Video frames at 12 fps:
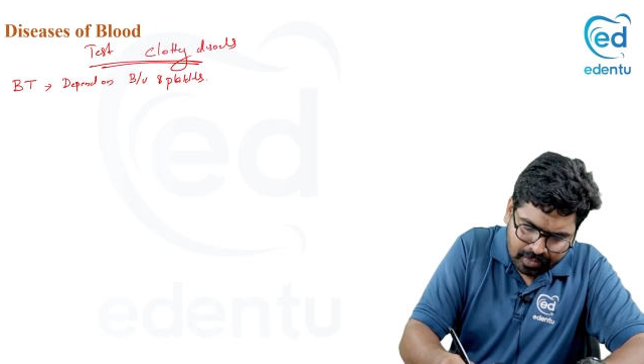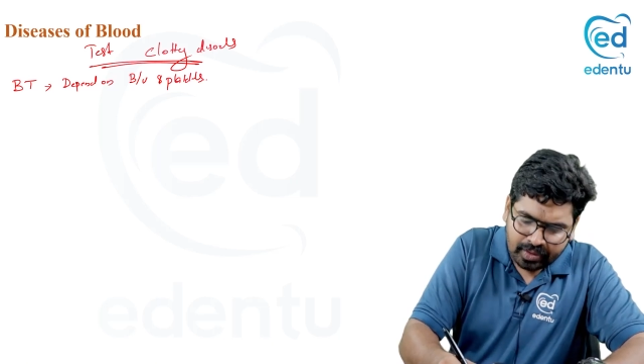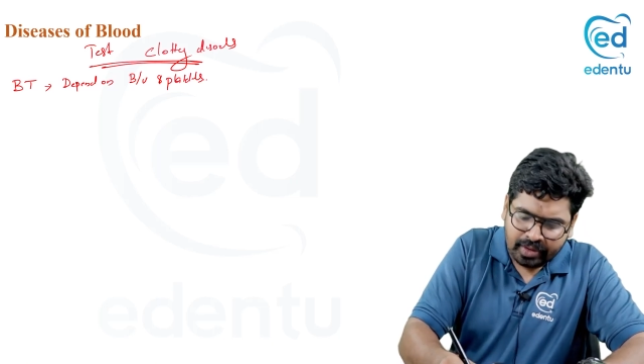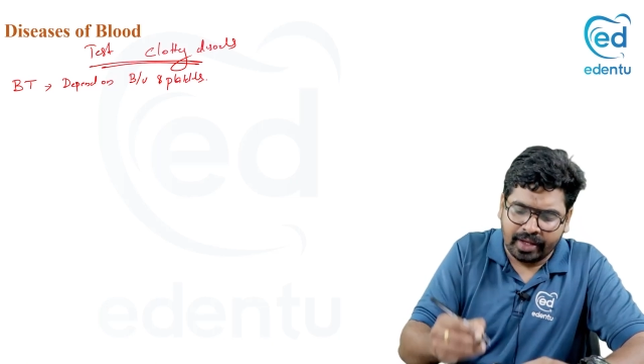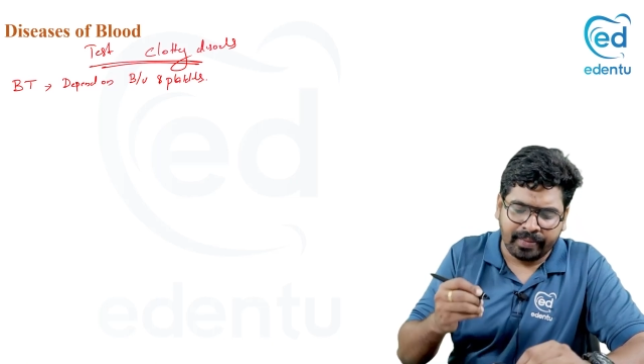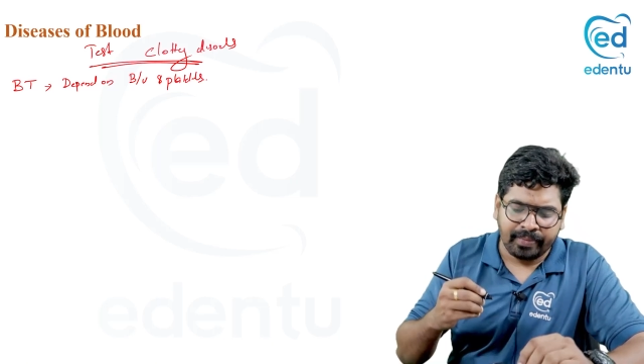
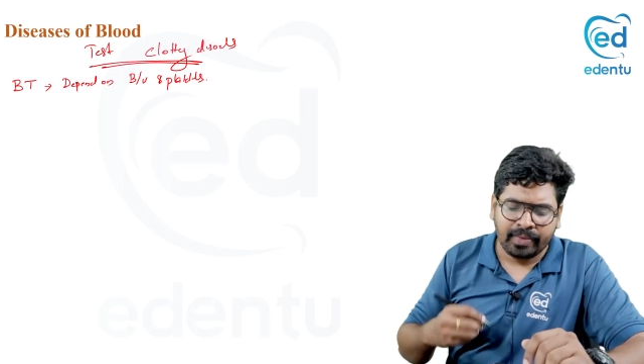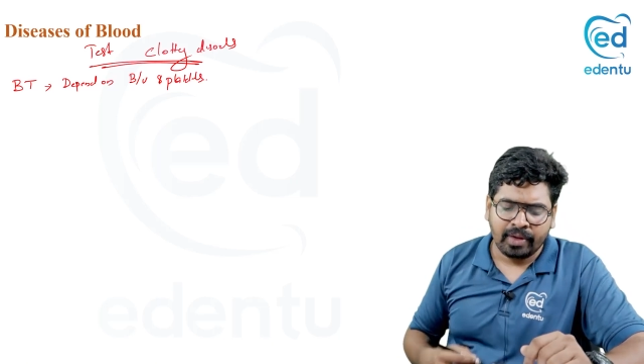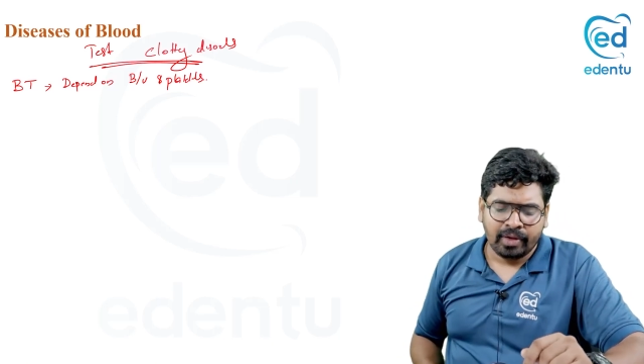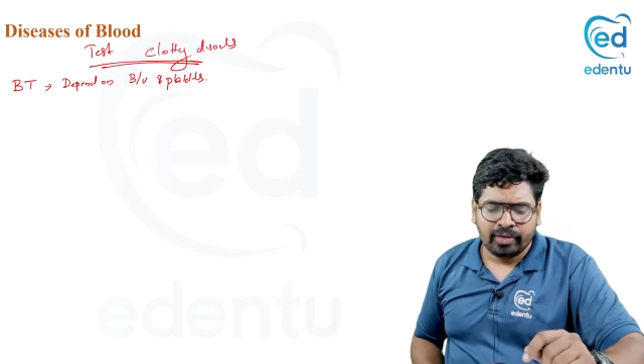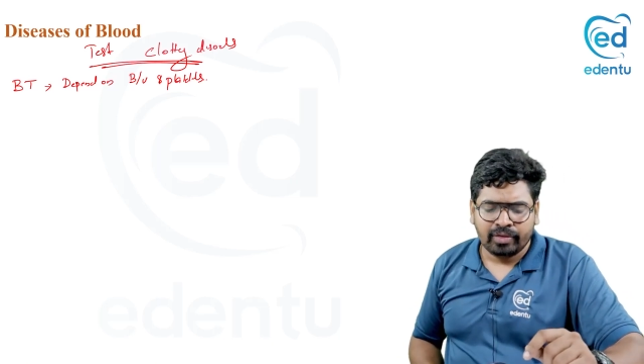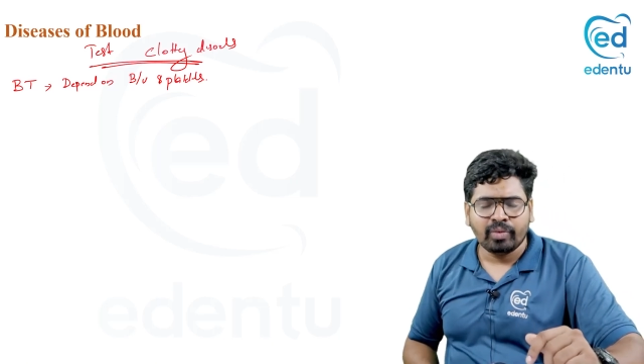Okay,
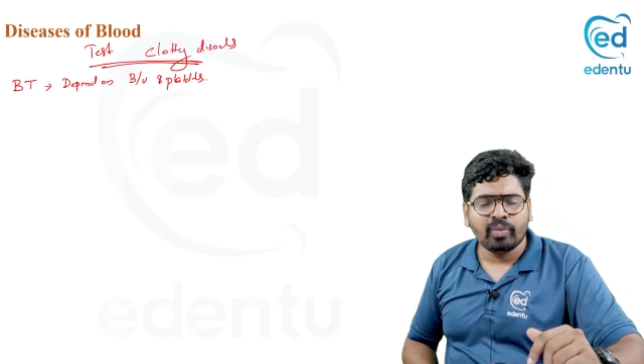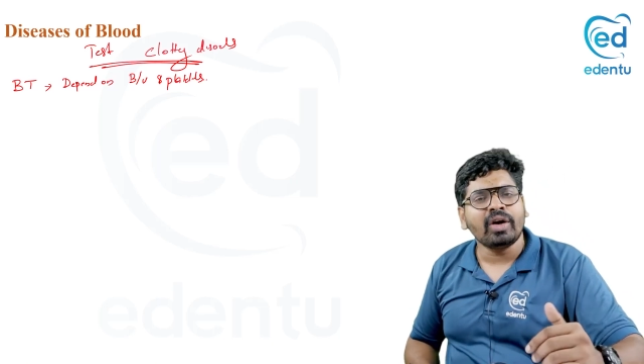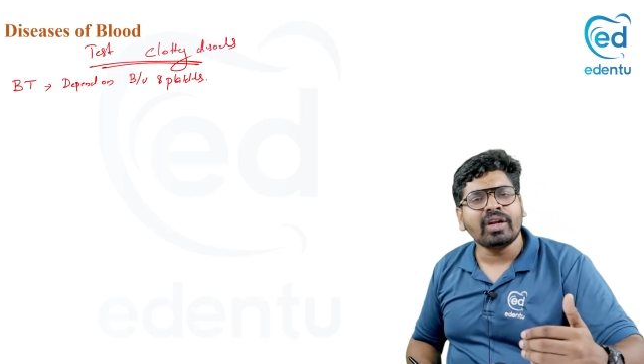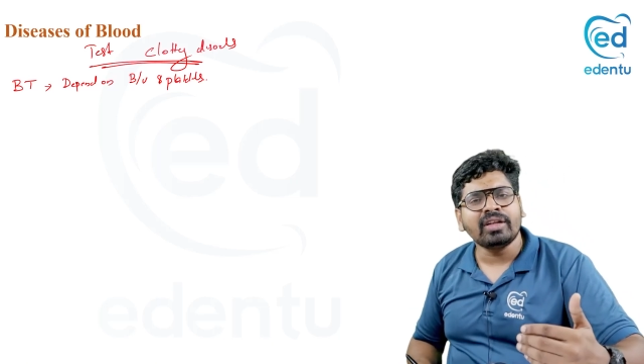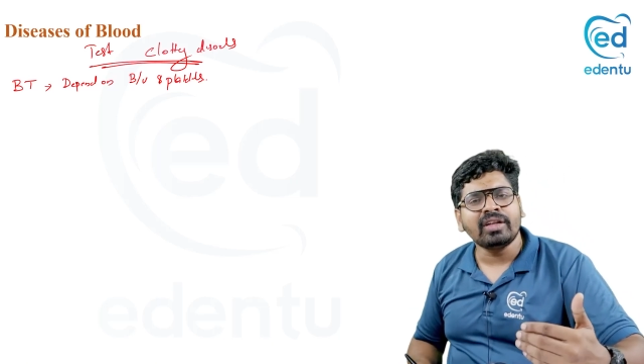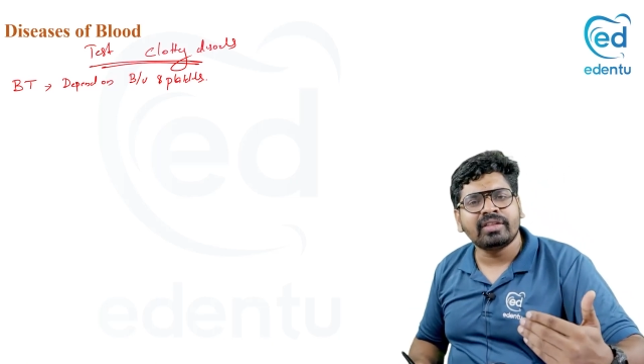so what
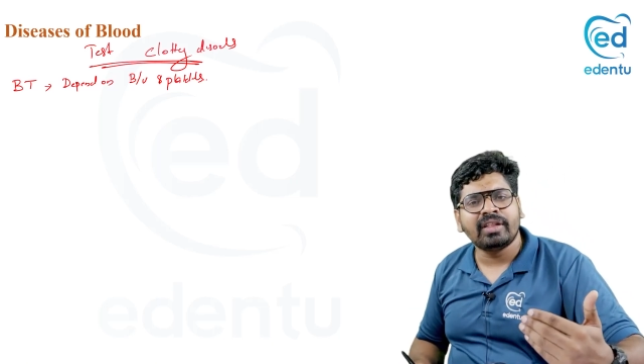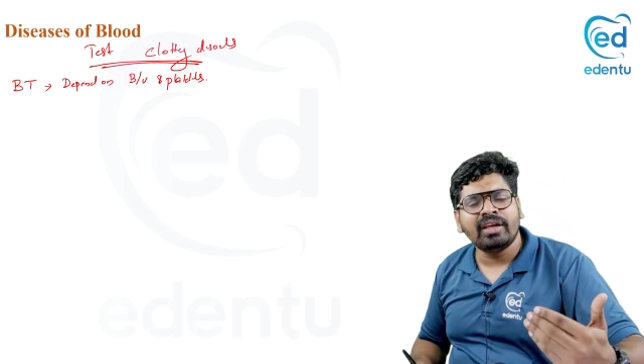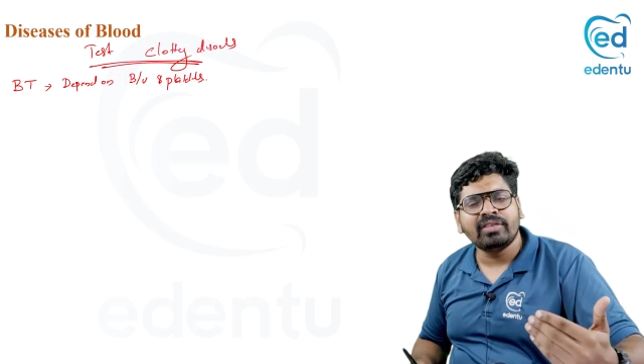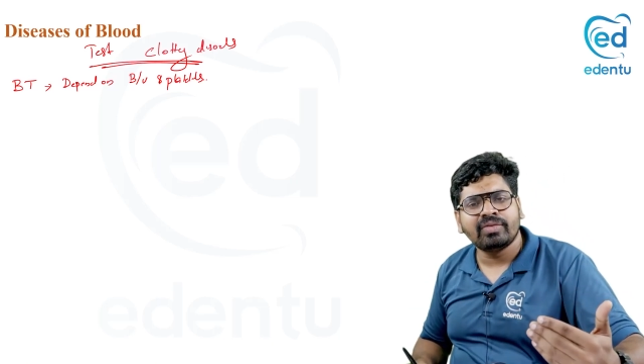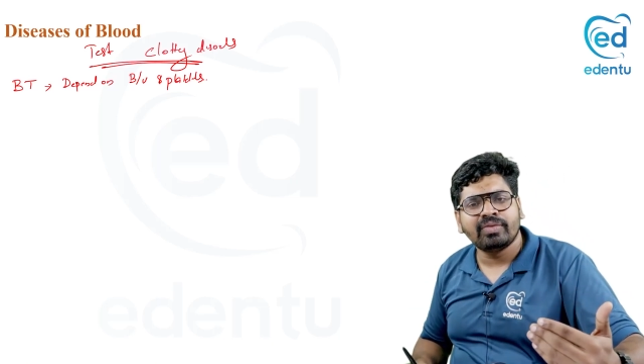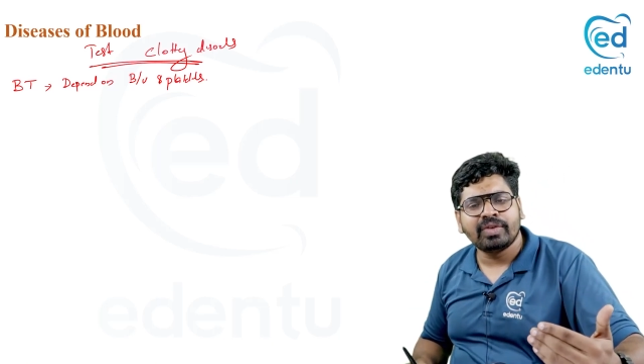are the
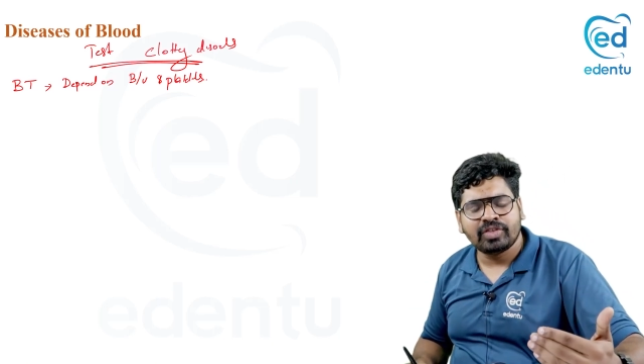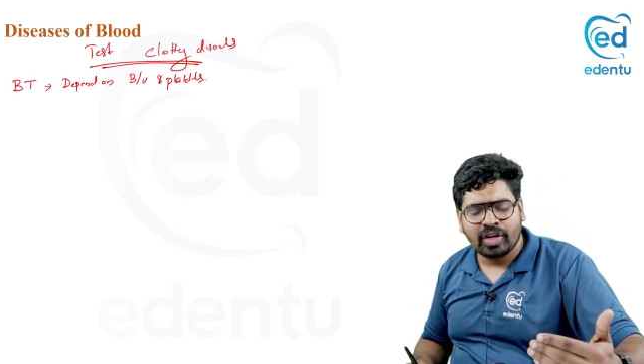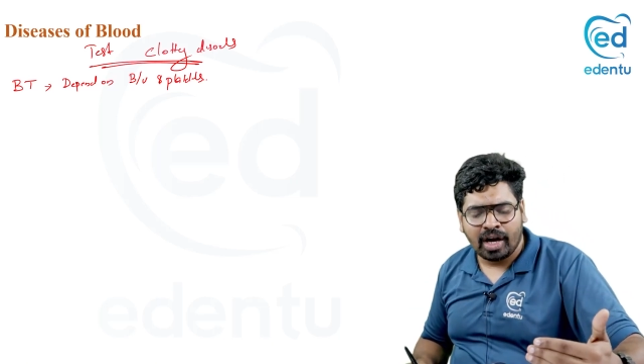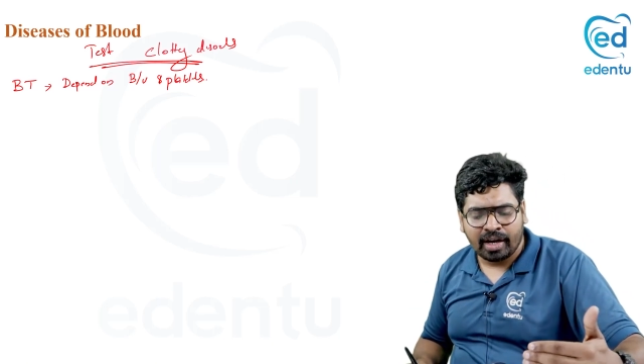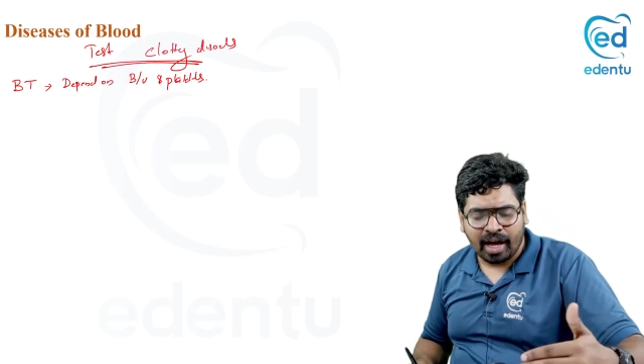things which are